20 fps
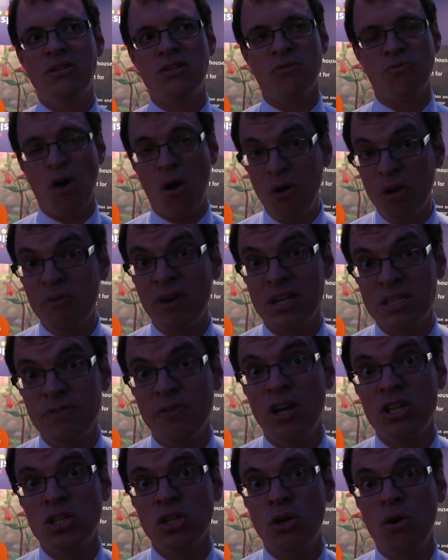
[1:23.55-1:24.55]
to rolling
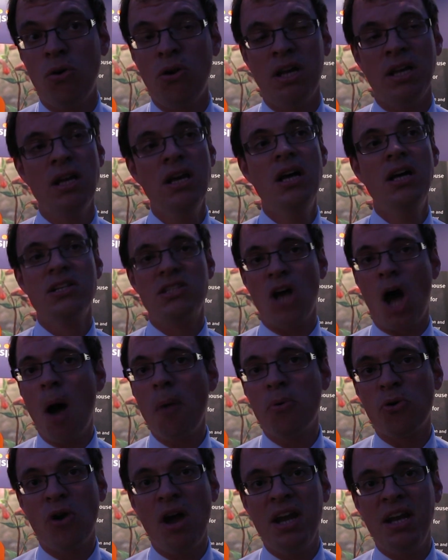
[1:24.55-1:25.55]
reactivation calling, to
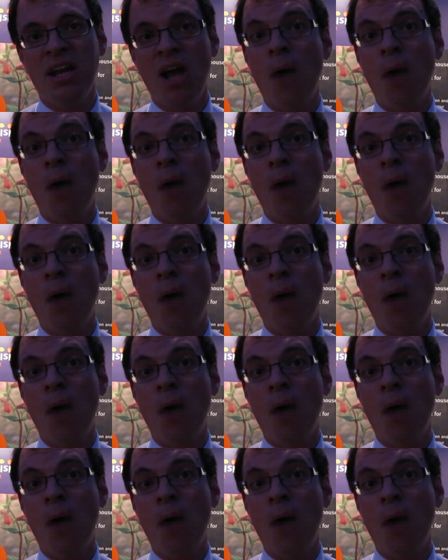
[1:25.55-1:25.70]
upgrading,